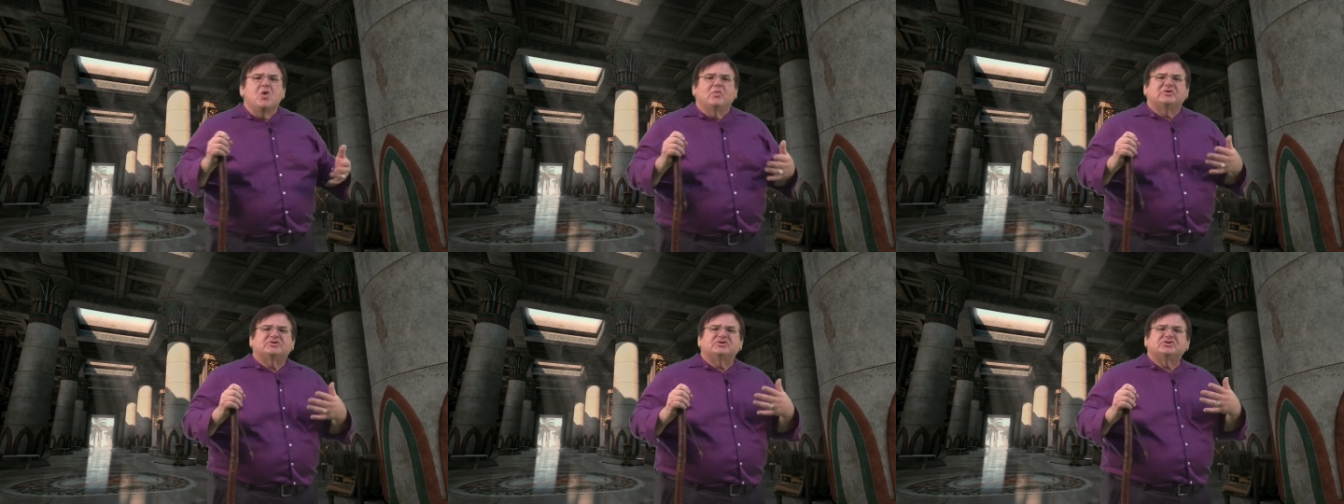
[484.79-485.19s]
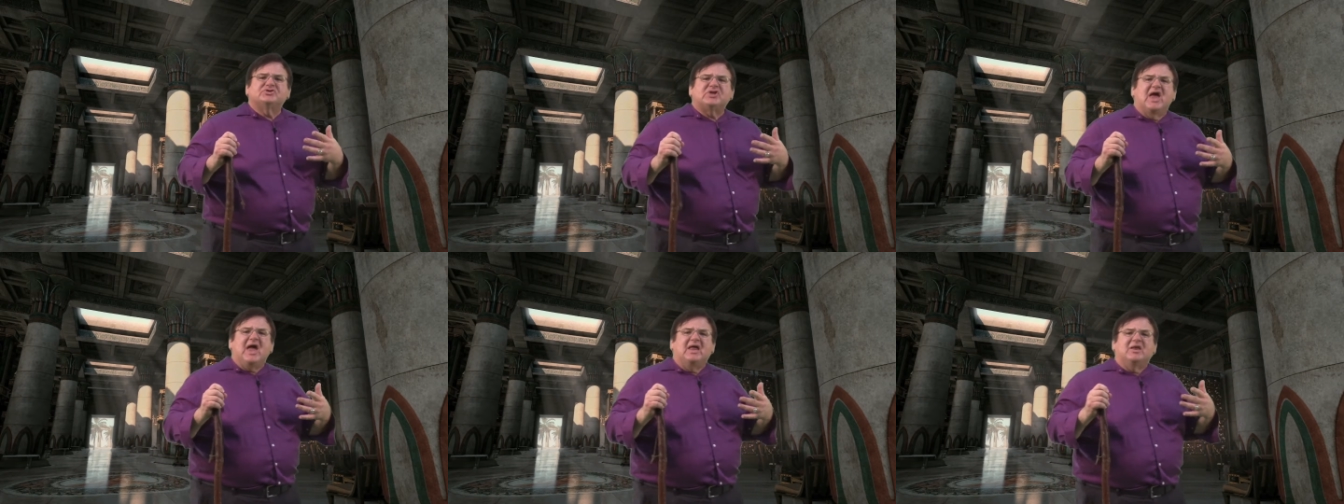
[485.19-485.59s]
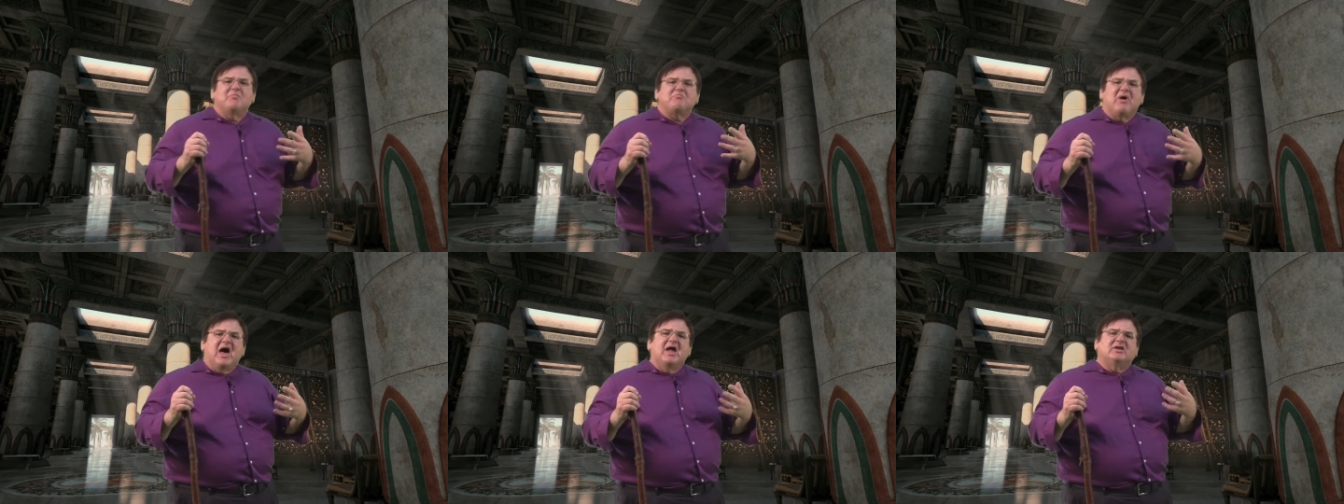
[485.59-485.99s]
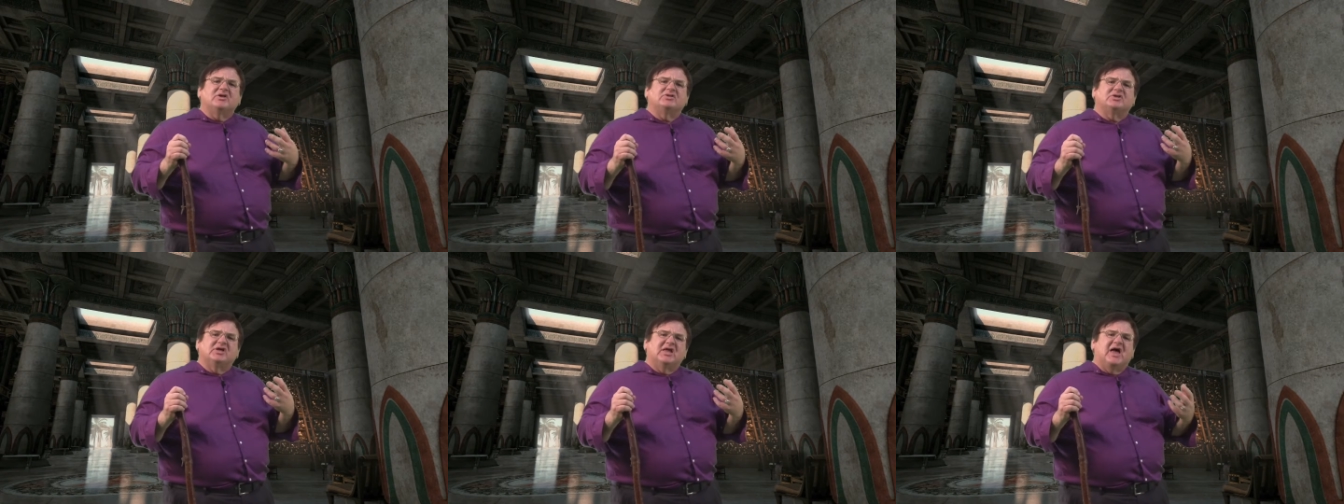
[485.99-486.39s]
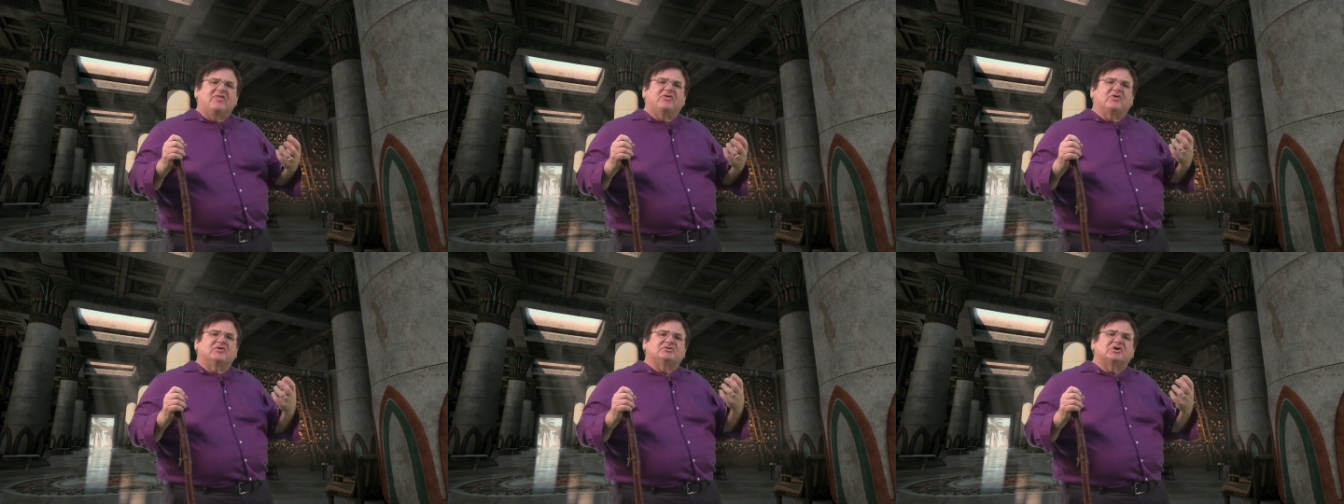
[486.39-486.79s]
which sustain and bind us
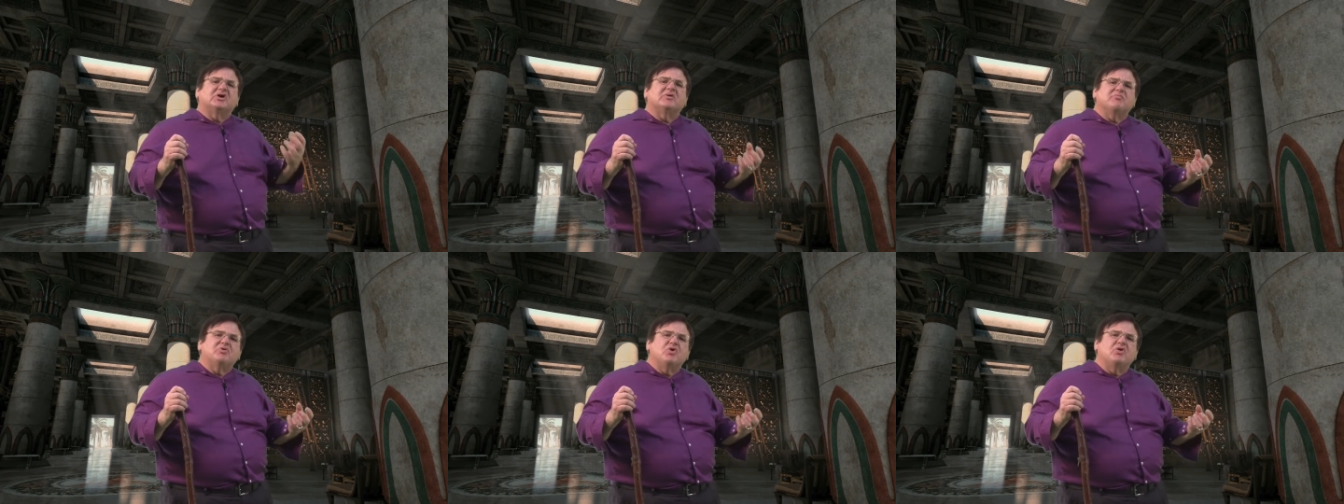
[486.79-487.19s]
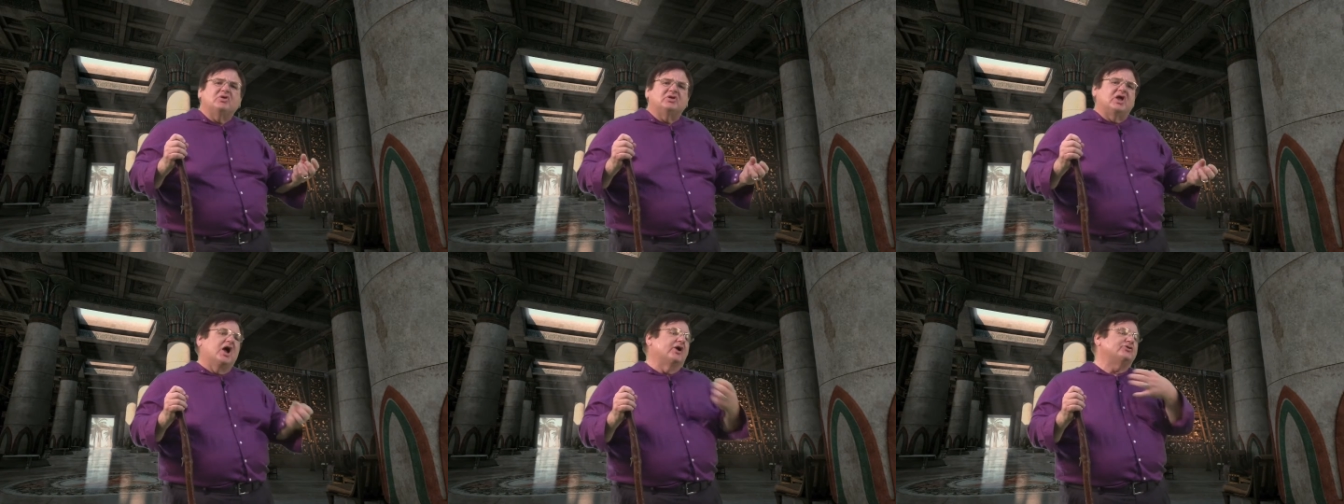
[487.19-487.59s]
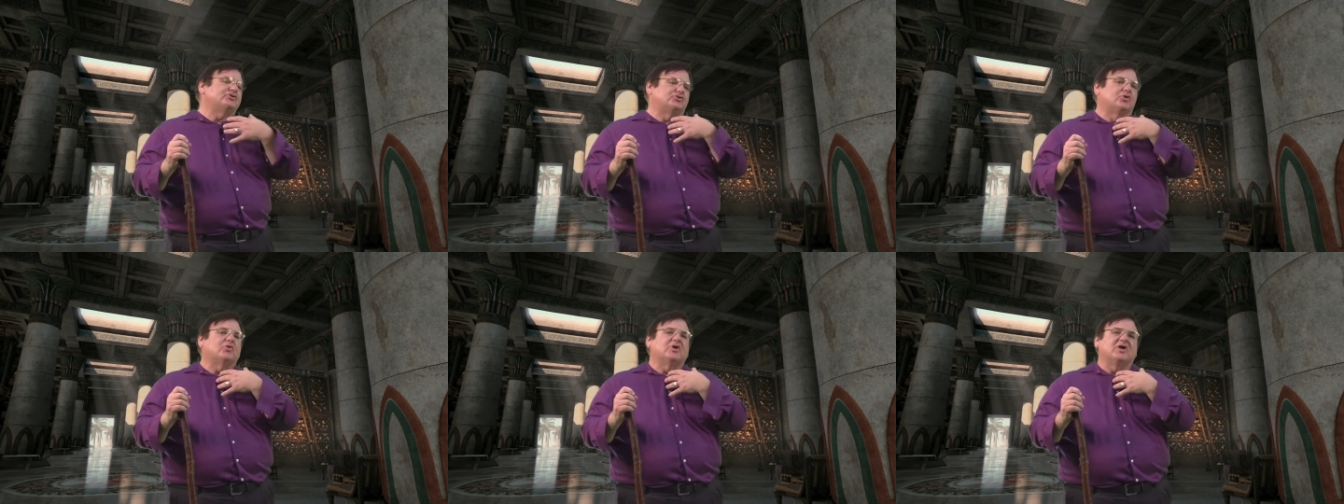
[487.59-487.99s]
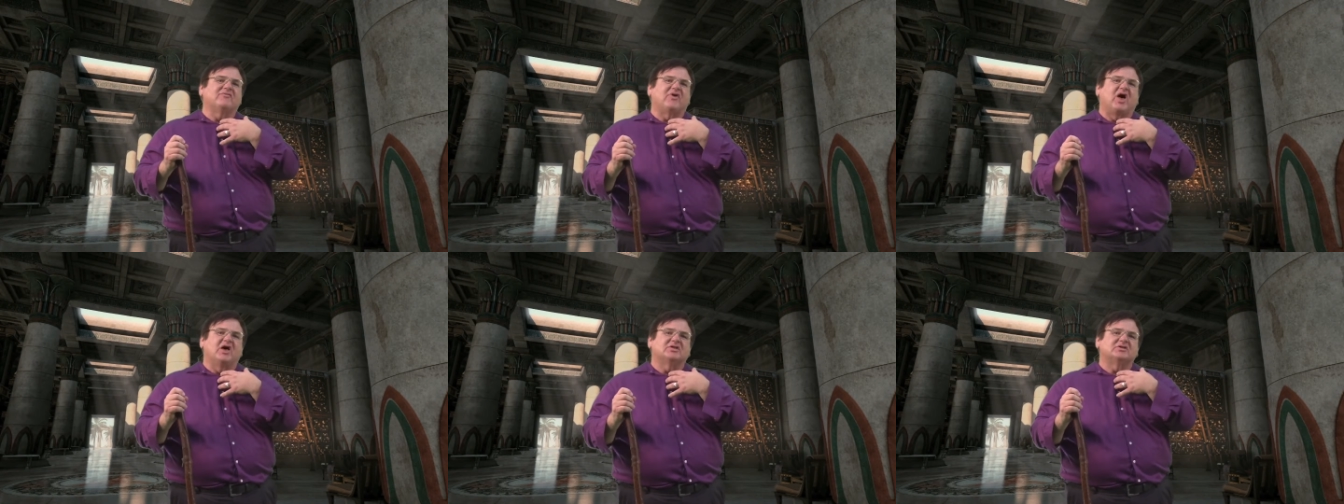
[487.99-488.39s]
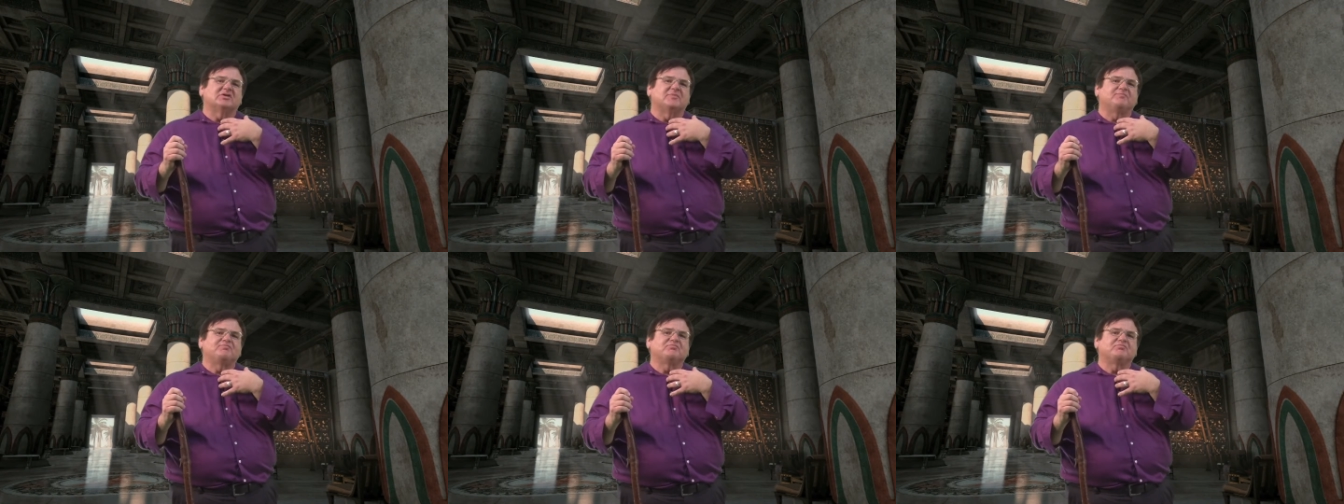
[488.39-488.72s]
together as a community, our story of us.